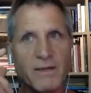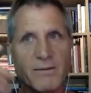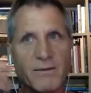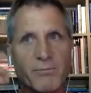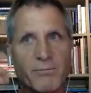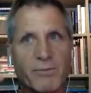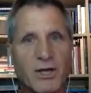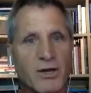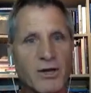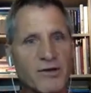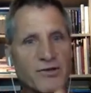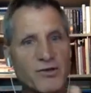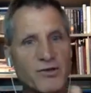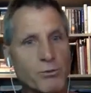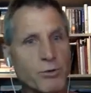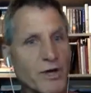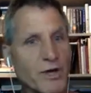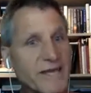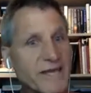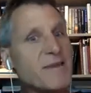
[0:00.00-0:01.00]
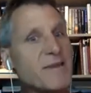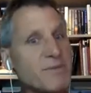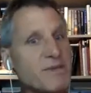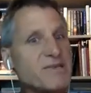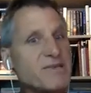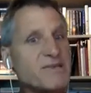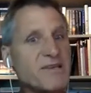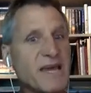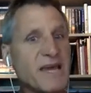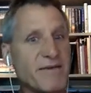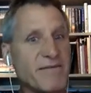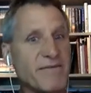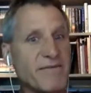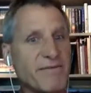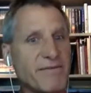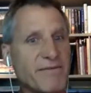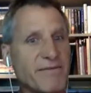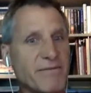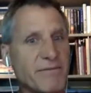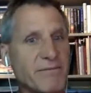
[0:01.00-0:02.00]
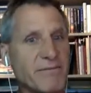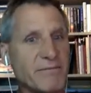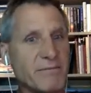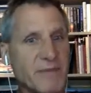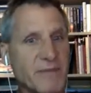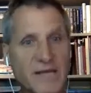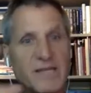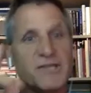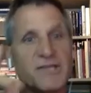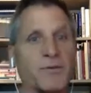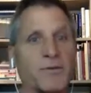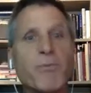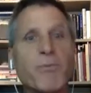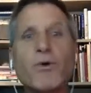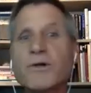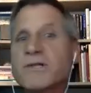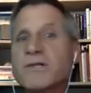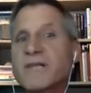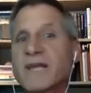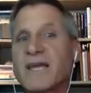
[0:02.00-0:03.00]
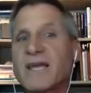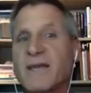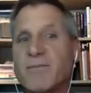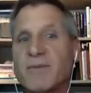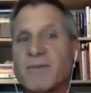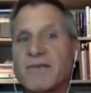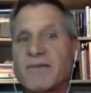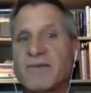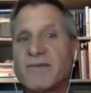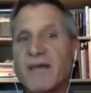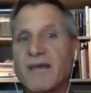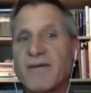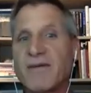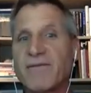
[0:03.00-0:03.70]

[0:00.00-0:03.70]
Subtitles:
because you want to keep me safe. And it's important to keep me safe.